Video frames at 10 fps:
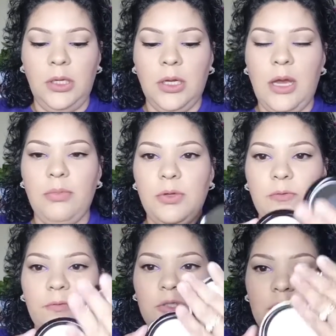And look how
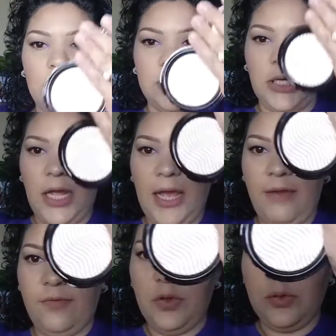beautiful she is. And I
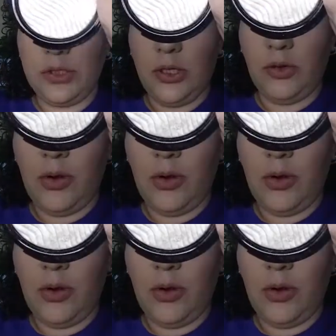have used her